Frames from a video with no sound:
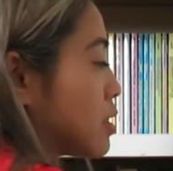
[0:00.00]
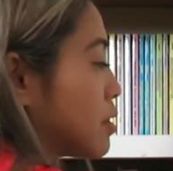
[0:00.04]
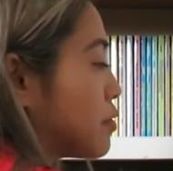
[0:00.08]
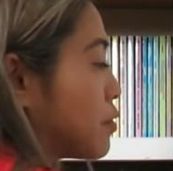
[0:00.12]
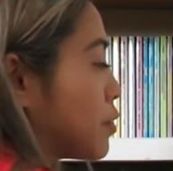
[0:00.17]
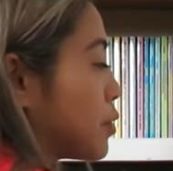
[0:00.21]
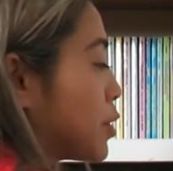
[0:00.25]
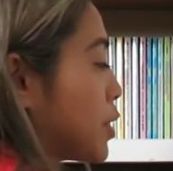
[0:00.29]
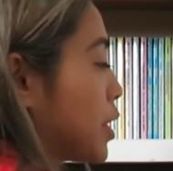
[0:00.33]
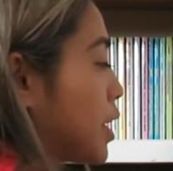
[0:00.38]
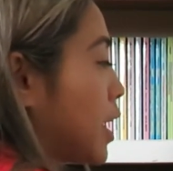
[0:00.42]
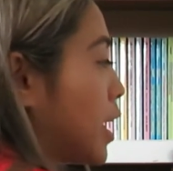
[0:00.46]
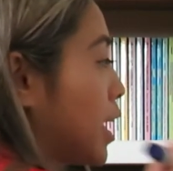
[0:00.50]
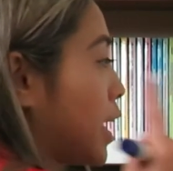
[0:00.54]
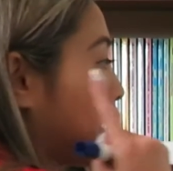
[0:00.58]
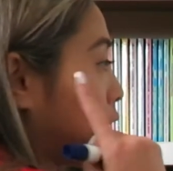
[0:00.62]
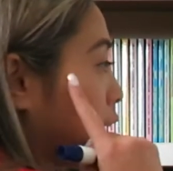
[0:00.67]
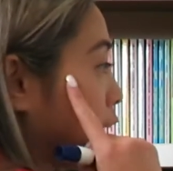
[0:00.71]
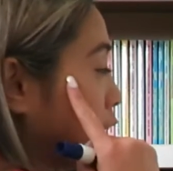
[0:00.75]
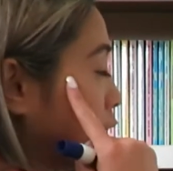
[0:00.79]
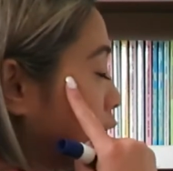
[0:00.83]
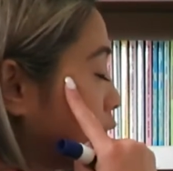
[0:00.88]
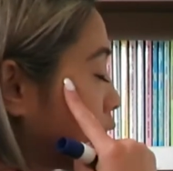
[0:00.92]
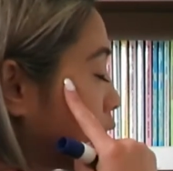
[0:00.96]

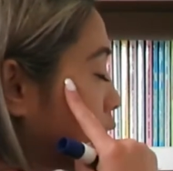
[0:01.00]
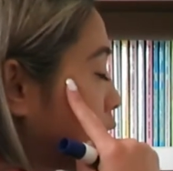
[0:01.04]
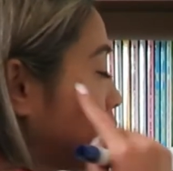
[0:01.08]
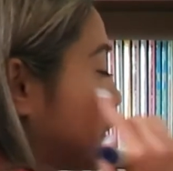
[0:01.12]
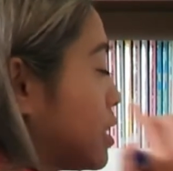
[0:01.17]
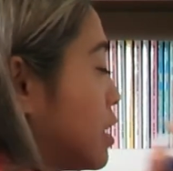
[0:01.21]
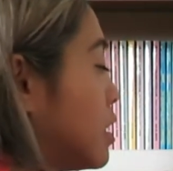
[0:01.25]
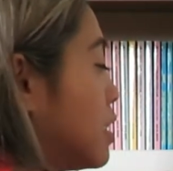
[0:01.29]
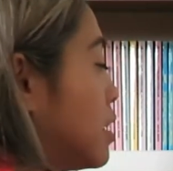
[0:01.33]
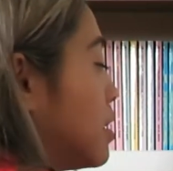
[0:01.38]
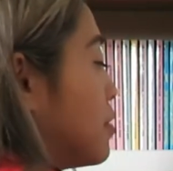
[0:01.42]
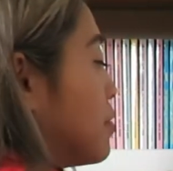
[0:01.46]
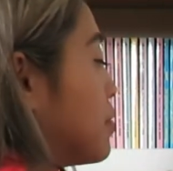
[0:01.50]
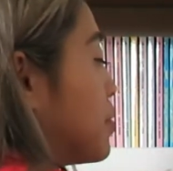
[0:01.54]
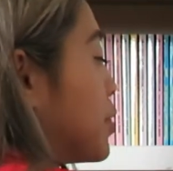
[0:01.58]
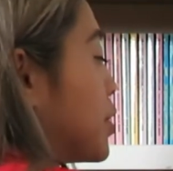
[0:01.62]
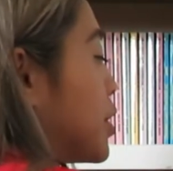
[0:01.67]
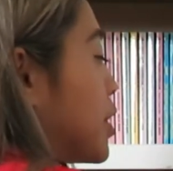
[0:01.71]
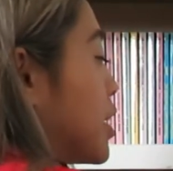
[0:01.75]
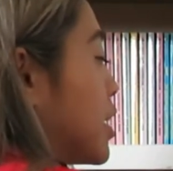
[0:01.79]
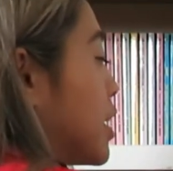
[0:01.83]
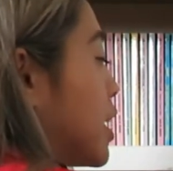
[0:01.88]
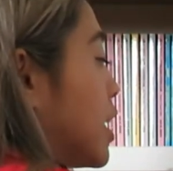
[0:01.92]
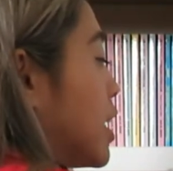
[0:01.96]
48,
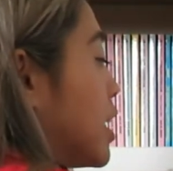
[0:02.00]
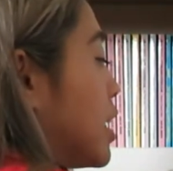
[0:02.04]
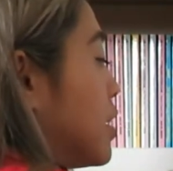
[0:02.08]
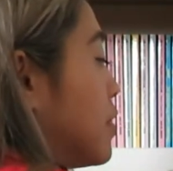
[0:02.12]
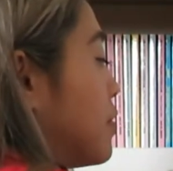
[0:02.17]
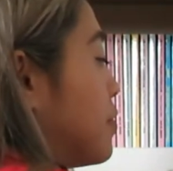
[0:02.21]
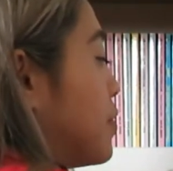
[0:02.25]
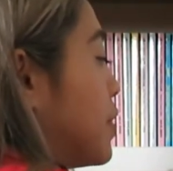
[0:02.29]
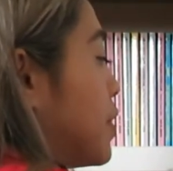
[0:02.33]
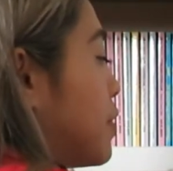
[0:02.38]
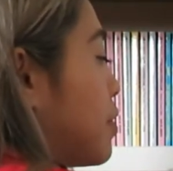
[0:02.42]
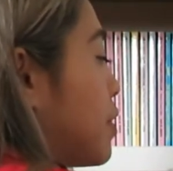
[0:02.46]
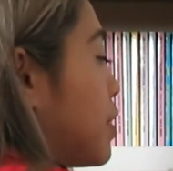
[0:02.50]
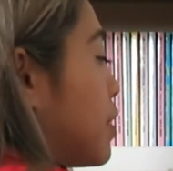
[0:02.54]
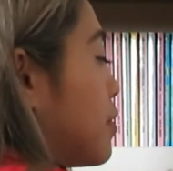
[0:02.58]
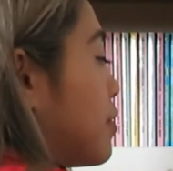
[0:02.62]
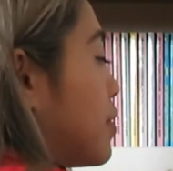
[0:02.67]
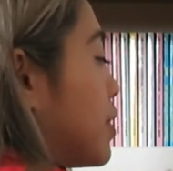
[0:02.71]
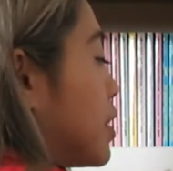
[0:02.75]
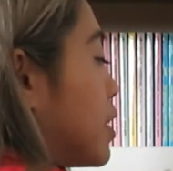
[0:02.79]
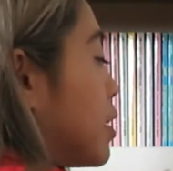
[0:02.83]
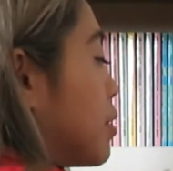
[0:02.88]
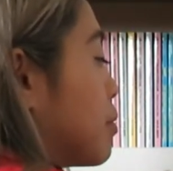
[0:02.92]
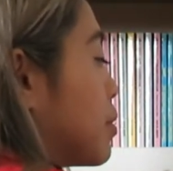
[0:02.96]
49, 50,
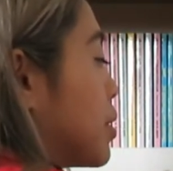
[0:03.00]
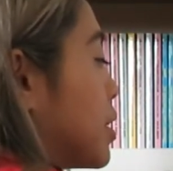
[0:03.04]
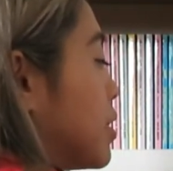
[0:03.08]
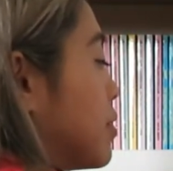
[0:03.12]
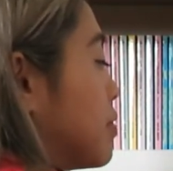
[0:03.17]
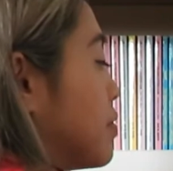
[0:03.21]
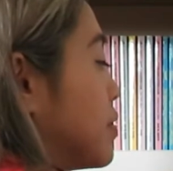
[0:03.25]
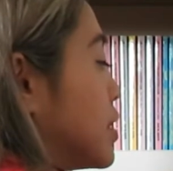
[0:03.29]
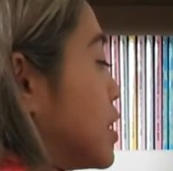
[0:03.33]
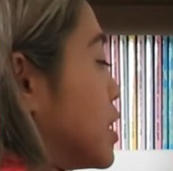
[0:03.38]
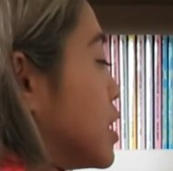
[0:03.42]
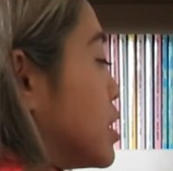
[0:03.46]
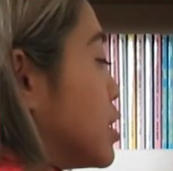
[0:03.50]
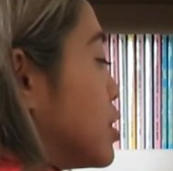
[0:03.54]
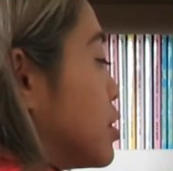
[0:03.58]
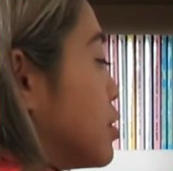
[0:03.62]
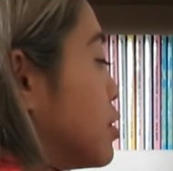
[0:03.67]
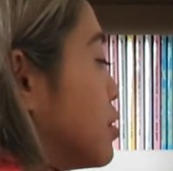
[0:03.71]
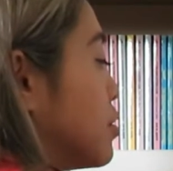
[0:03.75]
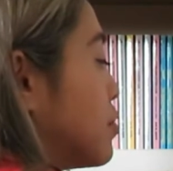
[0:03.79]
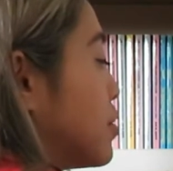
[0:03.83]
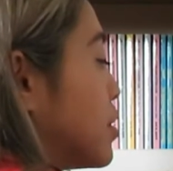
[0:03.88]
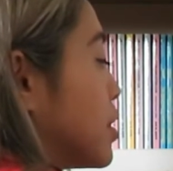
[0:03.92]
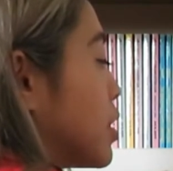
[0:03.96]
51,
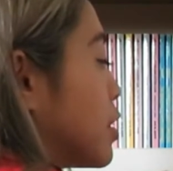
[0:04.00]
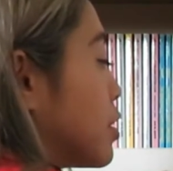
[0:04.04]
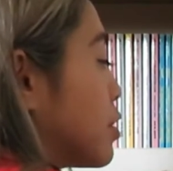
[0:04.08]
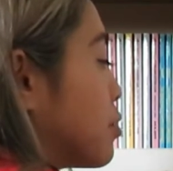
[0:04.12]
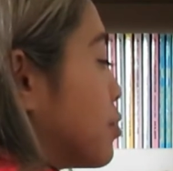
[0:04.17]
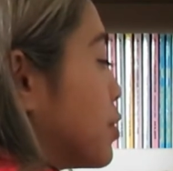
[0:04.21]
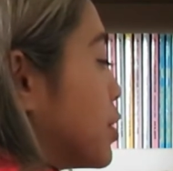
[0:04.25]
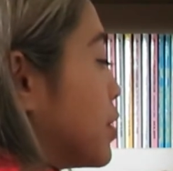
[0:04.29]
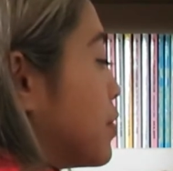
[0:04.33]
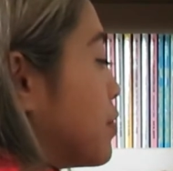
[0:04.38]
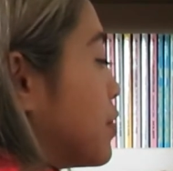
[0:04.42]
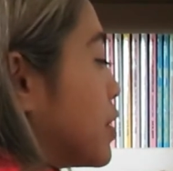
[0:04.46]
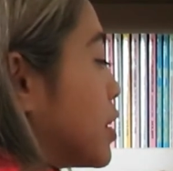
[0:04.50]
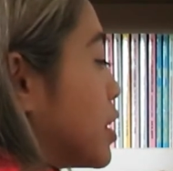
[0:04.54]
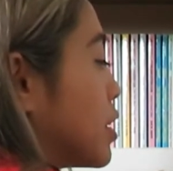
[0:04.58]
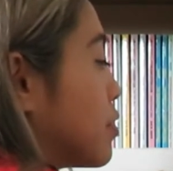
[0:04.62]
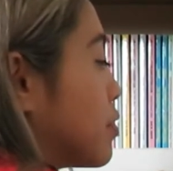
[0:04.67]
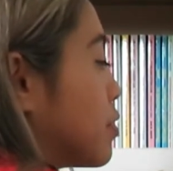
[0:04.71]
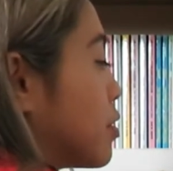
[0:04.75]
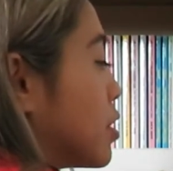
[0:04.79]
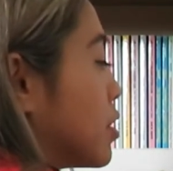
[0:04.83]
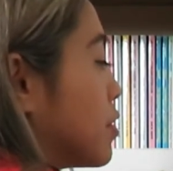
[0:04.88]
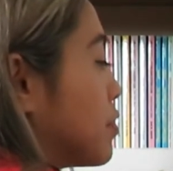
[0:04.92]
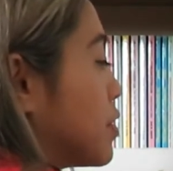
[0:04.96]
52, 53,
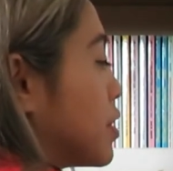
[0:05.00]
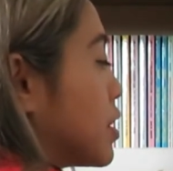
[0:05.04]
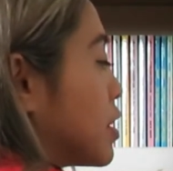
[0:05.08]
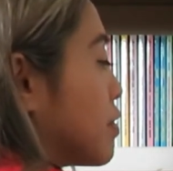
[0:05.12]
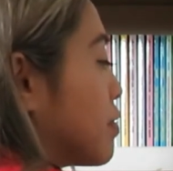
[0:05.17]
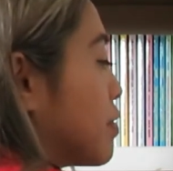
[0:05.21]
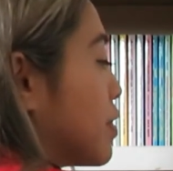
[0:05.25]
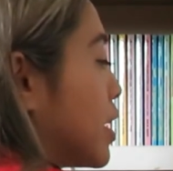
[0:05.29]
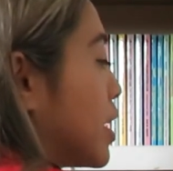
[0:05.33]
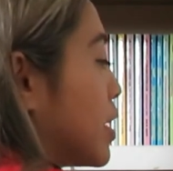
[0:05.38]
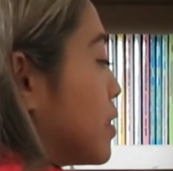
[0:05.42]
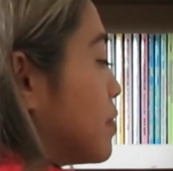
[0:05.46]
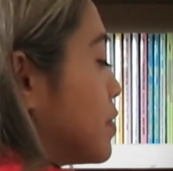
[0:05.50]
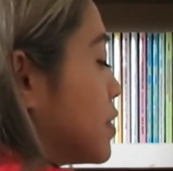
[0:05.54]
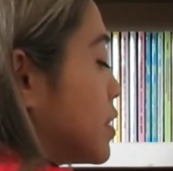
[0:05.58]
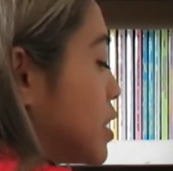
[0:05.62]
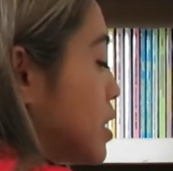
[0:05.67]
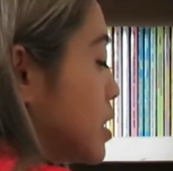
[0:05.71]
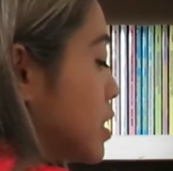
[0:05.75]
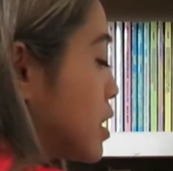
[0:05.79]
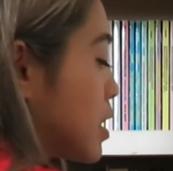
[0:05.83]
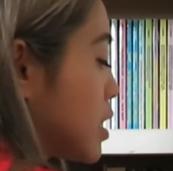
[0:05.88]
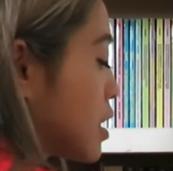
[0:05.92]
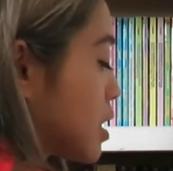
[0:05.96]
54, 55,
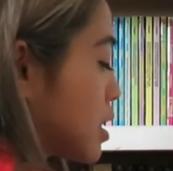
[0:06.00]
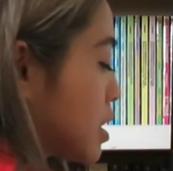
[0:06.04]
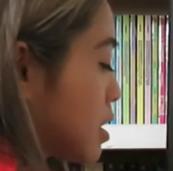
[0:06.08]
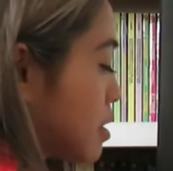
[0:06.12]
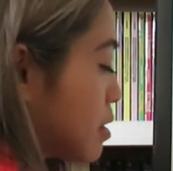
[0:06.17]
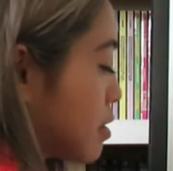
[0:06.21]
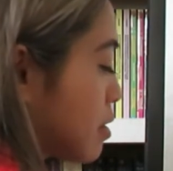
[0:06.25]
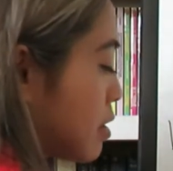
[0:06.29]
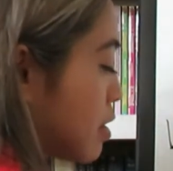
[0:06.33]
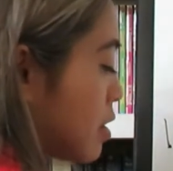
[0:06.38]
56.